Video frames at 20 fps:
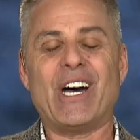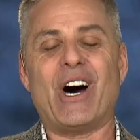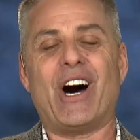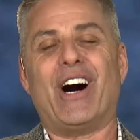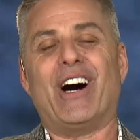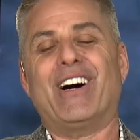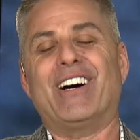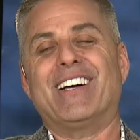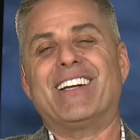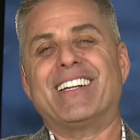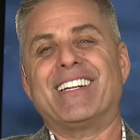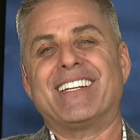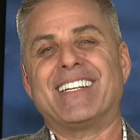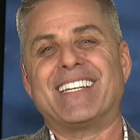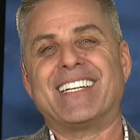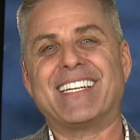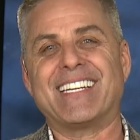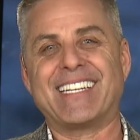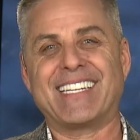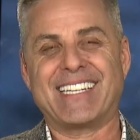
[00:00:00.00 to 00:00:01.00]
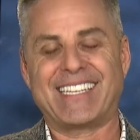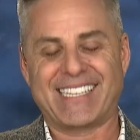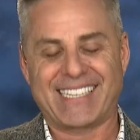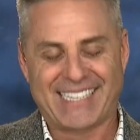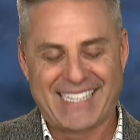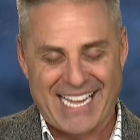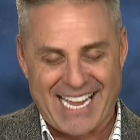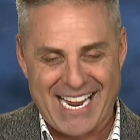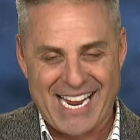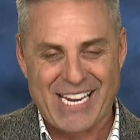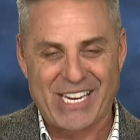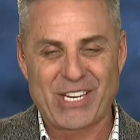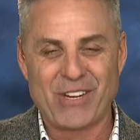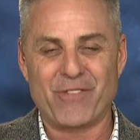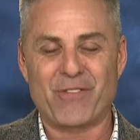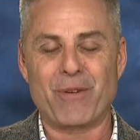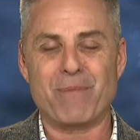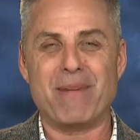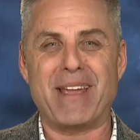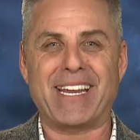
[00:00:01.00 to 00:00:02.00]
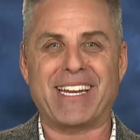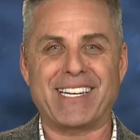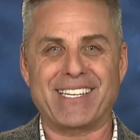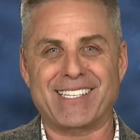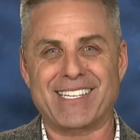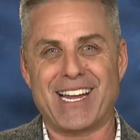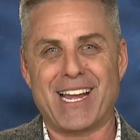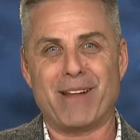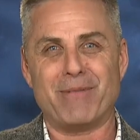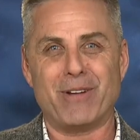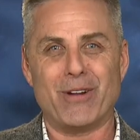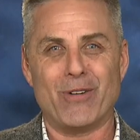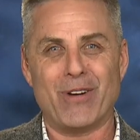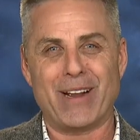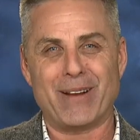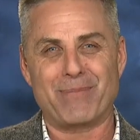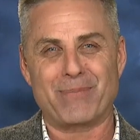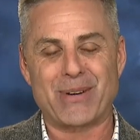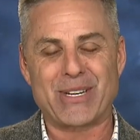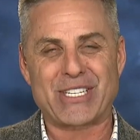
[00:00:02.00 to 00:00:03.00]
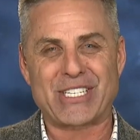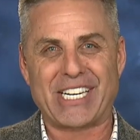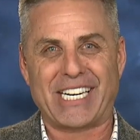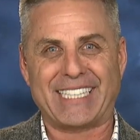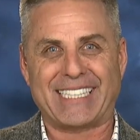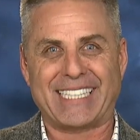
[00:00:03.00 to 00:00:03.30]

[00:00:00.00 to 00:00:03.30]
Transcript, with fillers: oh. loving this show, Temptation Island. Thank it's... you for making time, No, I appreciate